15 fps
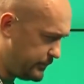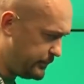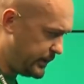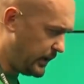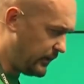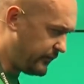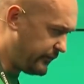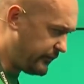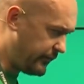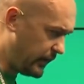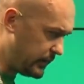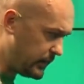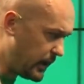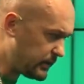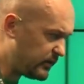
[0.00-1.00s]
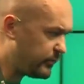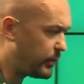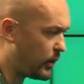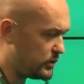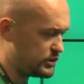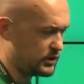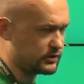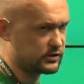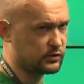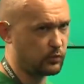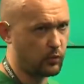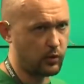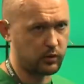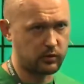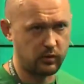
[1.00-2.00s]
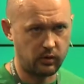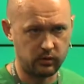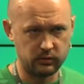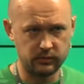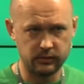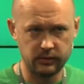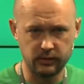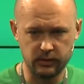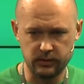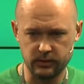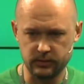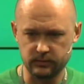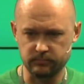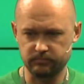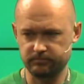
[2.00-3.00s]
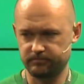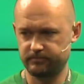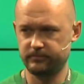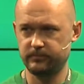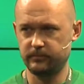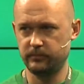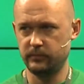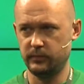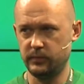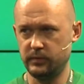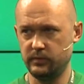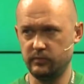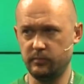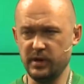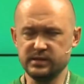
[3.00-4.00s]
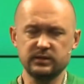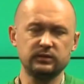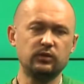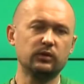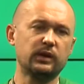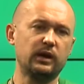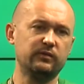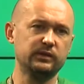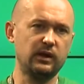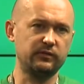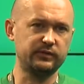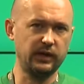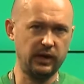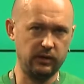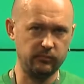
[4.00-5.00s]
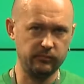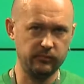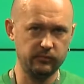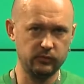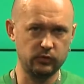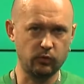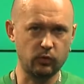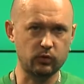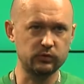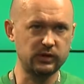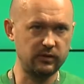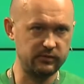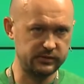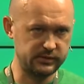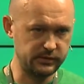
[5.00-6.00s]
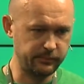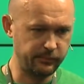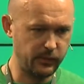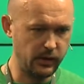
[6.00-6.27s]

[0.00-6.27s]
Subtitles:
we have a lot of projects to work on, and basically don't have enough time to work on everything.